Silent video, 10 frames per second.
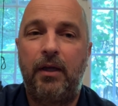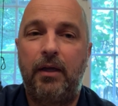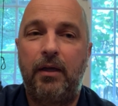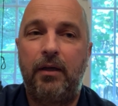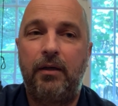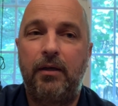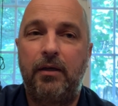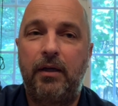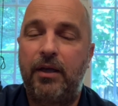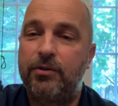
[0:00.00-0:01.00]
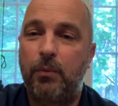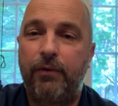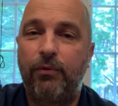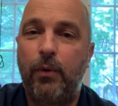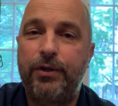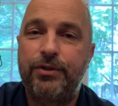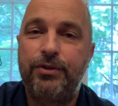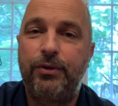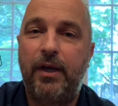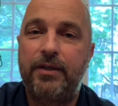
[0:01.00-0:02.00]
and uh, answer whatever questions
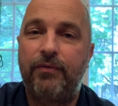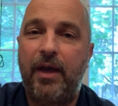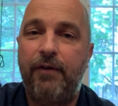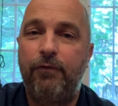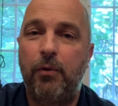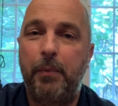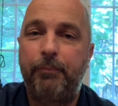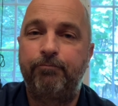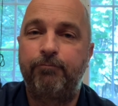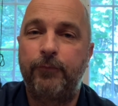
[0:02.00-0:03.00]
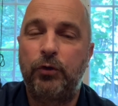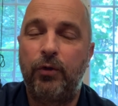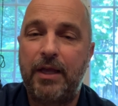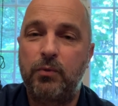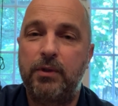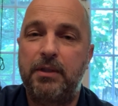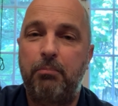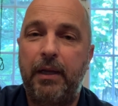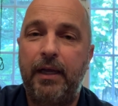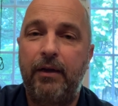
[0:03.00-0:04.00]
you guys have had for me. So that's what's the
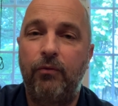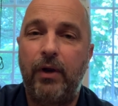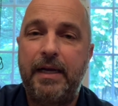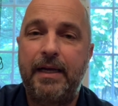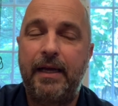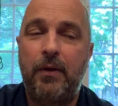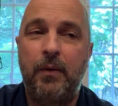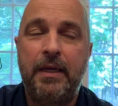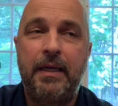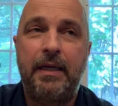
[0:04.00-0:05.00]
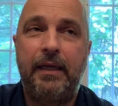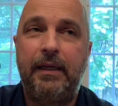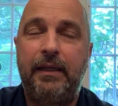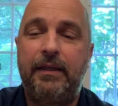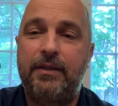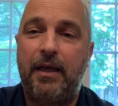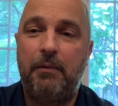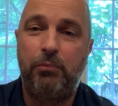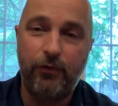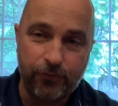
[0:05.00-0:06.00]
plan right now. It is a
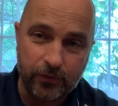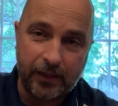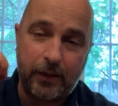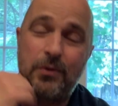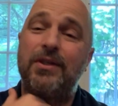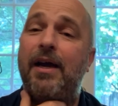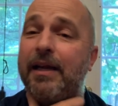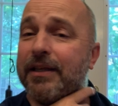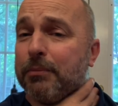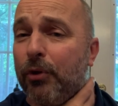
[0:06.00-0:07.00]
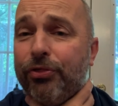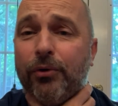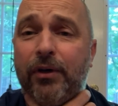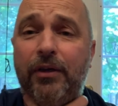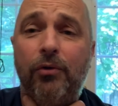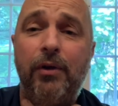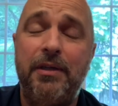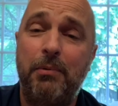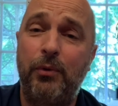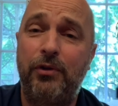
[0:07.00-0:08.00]
beautiful day outside. It's about 30 degrees,
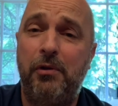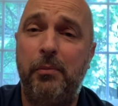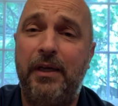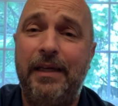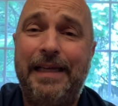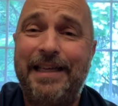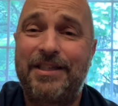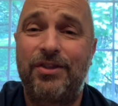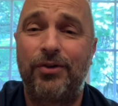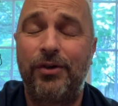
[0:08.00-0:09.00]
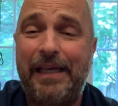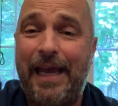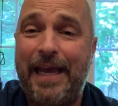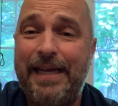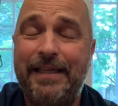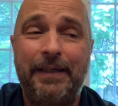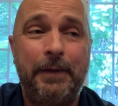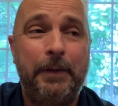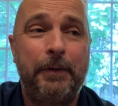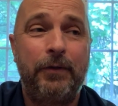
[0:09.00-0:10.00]
but with the humidity, it's 38.
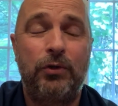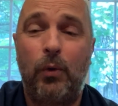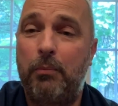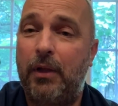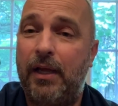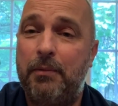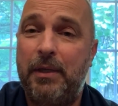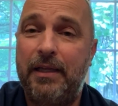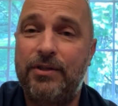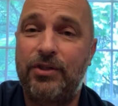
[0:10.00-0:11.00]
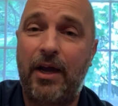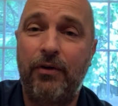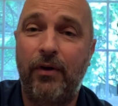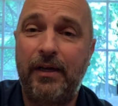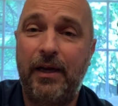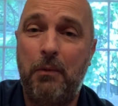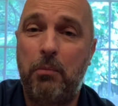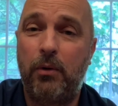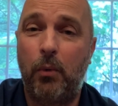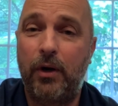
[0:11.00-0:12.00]
So I'm glad to be inside right now,
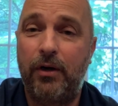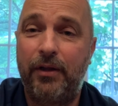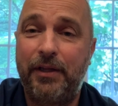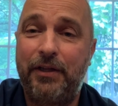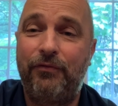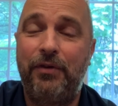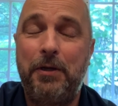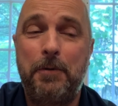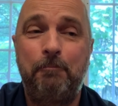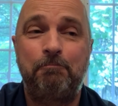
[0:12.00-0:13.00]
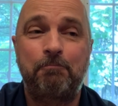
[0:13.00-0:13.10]
working on this video,